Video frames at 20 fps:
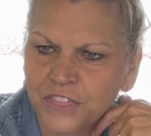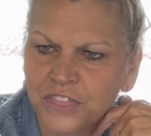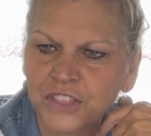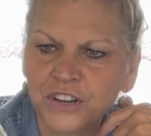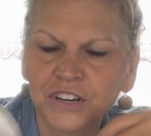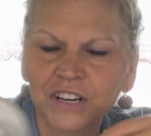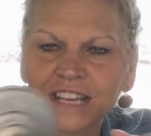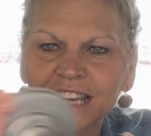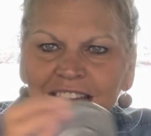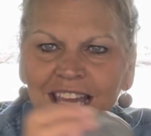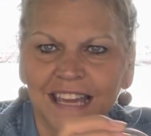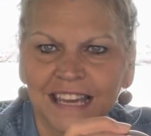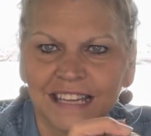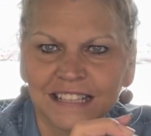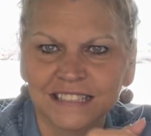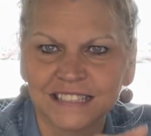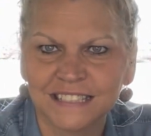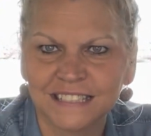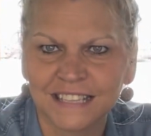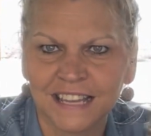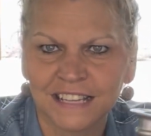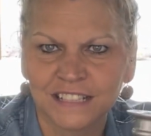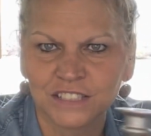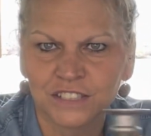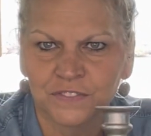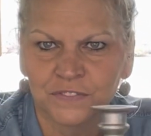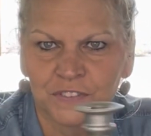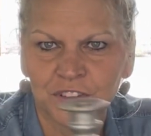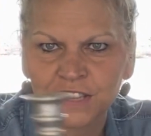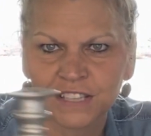38 cents
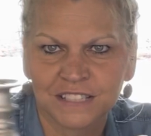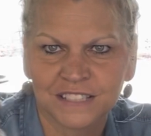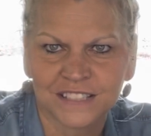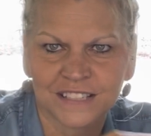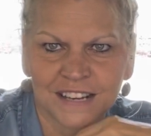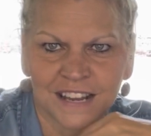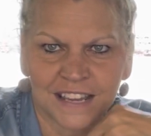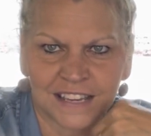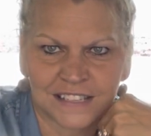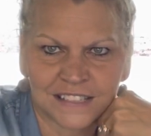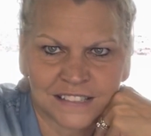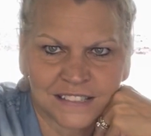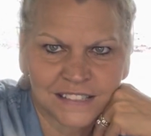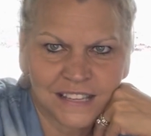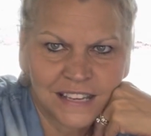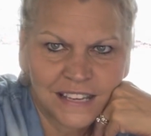for this nice